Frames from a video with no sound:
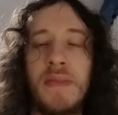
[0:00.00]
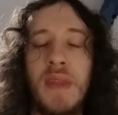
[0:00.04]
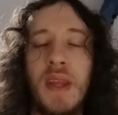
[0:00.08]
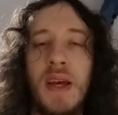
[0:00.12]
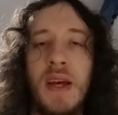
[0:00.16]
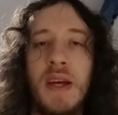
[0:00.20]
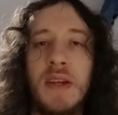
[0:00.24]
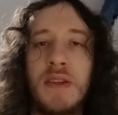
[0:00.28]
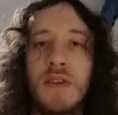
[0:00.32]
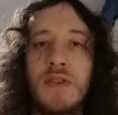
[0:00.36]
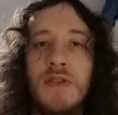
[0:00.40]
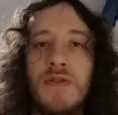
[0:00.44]

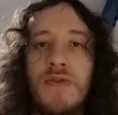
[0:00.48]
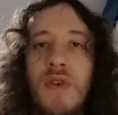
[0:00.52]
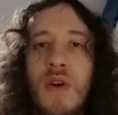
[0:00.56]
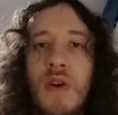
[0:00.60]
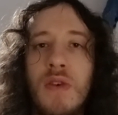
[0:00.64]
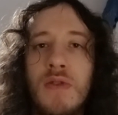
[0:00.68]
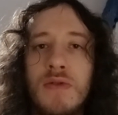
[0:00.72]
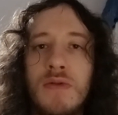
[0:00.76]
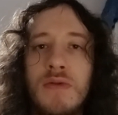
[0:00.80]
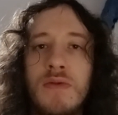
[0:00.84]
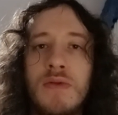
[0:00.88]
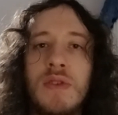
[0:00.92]
It is
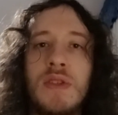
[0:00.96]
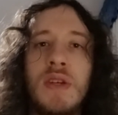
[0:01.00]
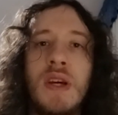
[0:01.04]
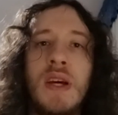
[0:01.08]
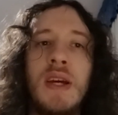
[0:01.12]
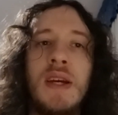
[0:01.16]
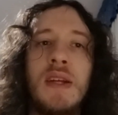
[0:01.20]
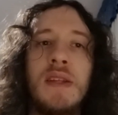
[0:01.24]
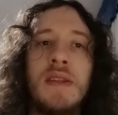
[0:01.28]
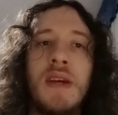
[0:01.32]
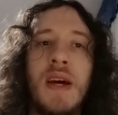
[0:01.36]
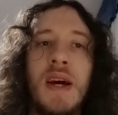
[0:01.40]
false to
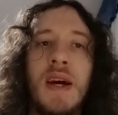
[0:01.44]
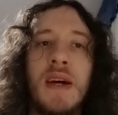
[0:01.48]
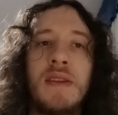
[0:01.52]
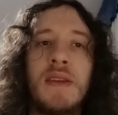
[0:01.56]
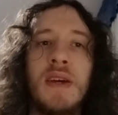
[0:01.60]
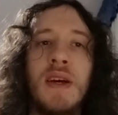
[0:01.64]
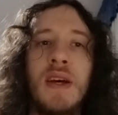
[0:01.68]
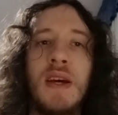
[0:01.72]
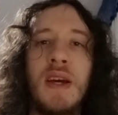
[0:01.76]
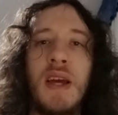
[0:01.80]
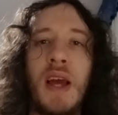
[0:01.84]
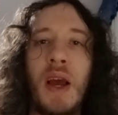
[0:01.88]
say that
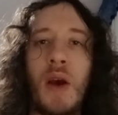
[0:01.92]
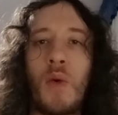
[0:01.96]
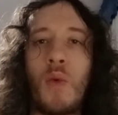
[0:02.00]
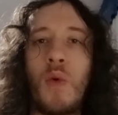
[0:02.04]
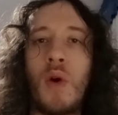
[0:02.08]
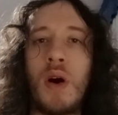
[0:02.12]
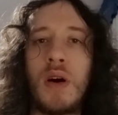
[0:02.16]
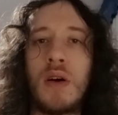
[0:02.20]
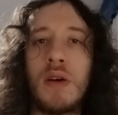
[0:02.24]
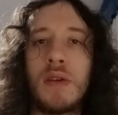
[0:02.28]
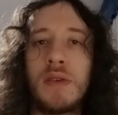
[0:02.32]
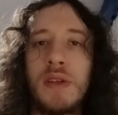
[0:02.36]

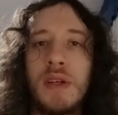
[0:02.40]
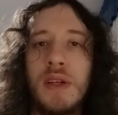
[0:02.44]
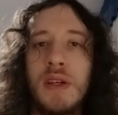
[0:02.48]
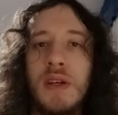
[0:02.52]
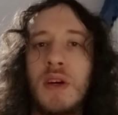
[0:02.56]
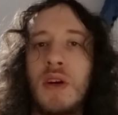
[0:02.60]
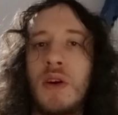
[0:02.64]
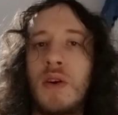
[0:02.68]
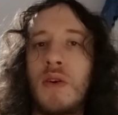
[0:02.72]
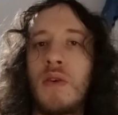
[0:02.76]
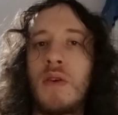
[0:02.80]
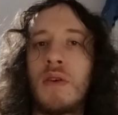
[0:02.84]
equality
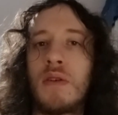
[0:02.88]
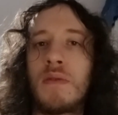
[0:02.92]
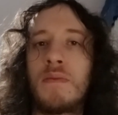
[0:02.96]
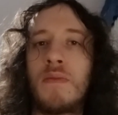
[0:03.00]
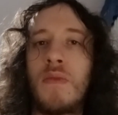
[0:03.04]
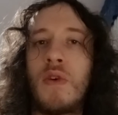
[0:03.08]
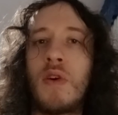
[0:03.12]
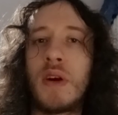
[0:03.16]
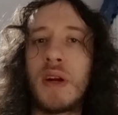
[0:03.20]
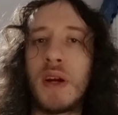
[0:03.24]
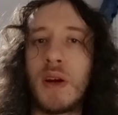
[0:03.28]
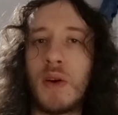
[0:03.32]
or
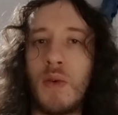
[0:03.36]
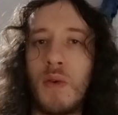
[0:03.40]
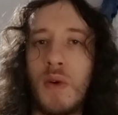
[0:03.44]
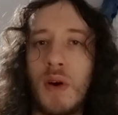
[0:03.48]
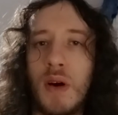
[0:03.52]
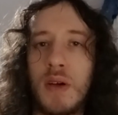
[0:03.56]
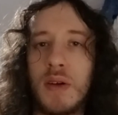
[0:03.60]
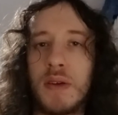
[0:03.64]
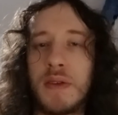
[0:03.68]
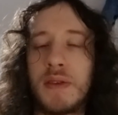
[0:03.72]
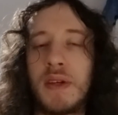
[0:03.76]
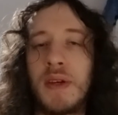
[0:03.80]
more
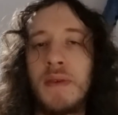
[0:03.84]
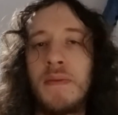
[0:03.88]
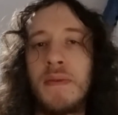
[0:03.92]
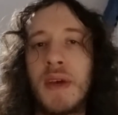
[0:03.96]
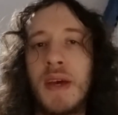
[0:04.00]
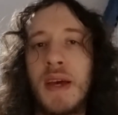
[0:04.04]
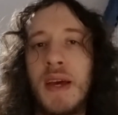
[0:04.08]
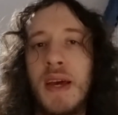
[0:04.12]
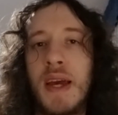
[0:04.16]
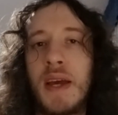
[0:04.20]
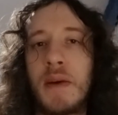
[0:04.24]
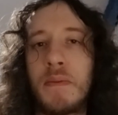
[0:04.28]
equality
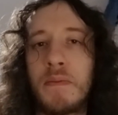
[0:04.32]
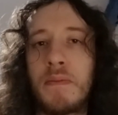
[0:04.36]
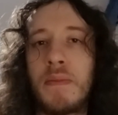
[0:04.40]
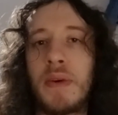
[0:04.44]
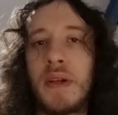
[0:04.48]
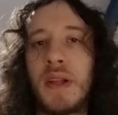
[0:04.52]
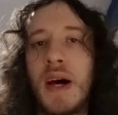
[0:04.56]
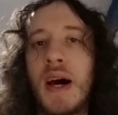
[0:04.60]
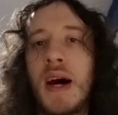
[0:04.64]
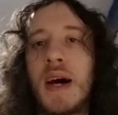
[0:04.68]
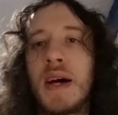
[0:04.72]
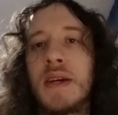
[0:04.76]

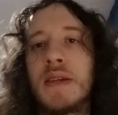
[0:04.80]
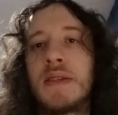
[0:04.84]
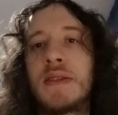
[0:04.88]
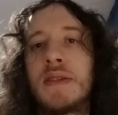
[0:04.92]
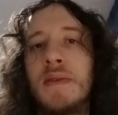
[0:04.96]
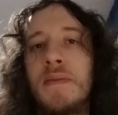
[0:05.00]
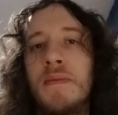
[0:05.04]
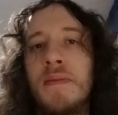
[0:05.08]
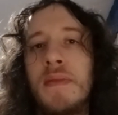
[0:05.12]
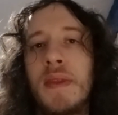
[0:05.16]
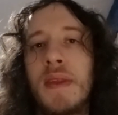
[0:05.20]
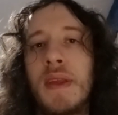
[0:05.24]
implies
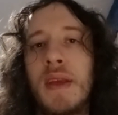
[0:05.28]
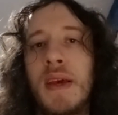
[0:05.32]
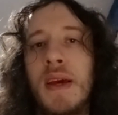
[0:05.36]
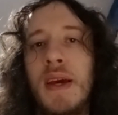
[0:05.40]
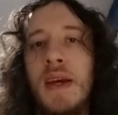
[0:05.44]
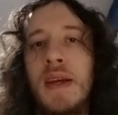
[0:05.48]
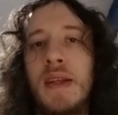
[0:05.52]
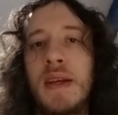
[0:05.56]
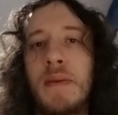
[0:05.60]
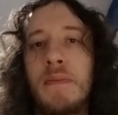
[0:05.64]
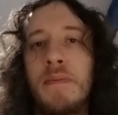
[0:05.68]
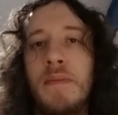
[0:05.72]

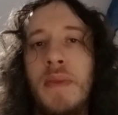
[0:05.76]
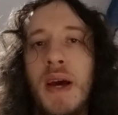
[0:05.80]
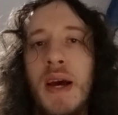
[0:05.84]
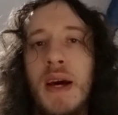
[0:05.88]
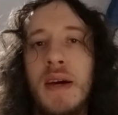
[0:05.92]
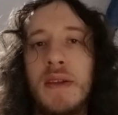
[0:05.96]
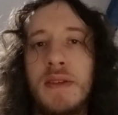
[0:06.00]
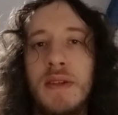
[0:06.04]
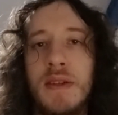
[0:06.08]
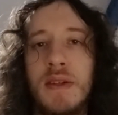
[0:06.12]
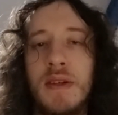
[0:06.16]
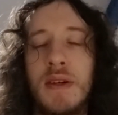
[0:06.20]
in a
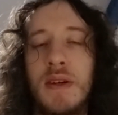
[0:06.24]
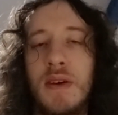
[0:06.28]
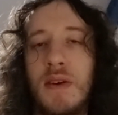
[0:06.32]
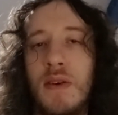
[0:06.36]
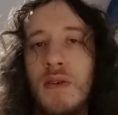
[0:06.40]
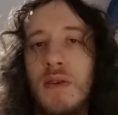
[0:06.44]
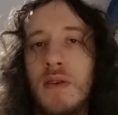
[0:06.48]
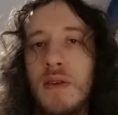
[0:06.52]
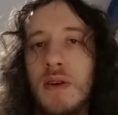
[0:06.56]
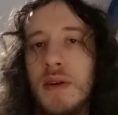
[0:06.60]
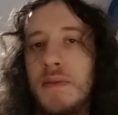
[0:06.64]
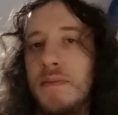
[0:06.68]
better
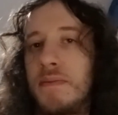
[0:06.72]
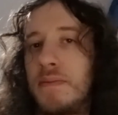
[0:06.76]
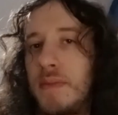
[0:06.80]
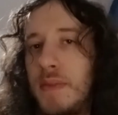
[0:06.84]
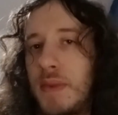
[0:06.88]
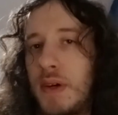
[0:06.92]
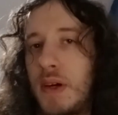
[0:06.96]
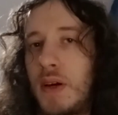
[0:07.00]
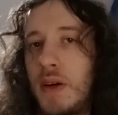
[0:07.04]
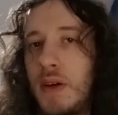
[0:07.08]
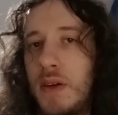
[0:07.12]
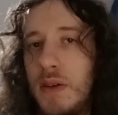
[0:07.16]
or
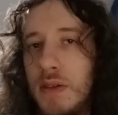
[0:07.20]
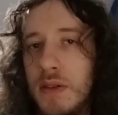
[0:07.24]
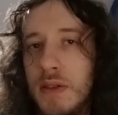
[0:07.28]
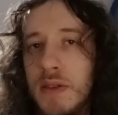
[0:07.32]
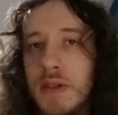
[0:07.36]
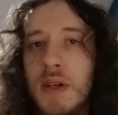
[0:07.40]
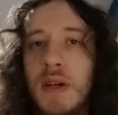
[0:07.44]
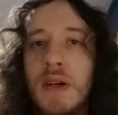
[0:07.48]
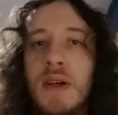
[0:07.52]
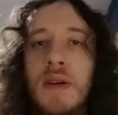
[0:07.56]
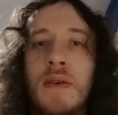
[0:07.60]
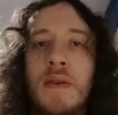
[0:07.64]
good
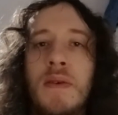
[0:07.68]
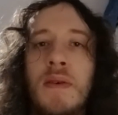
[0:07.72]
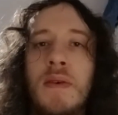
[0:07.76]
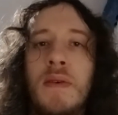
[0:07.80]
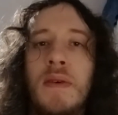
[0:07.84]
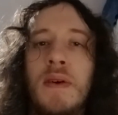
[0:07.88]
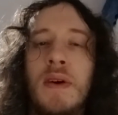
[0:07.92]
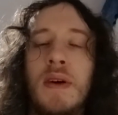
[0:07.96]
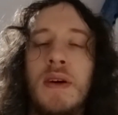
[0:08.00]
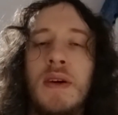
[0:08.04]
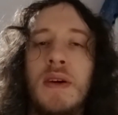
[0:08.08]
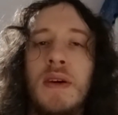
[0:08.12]

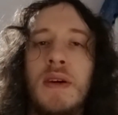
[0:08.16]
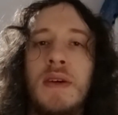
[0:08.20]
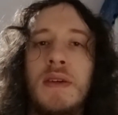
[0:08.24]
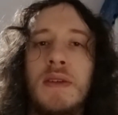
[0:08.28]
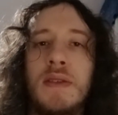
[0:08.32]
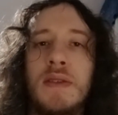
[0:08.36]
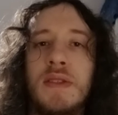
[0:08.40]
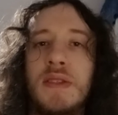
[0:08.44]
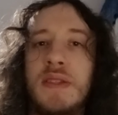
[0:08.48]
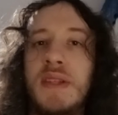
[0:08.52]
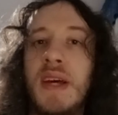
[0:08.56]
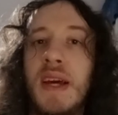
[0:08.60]

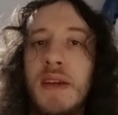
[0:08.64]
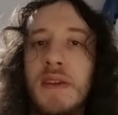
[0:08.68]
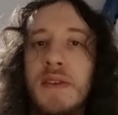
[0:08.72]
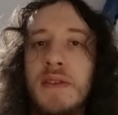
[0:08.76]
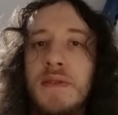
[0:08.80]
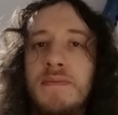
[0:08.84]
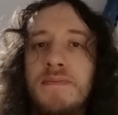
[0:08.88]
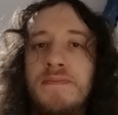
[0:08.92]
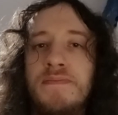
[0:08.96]
state,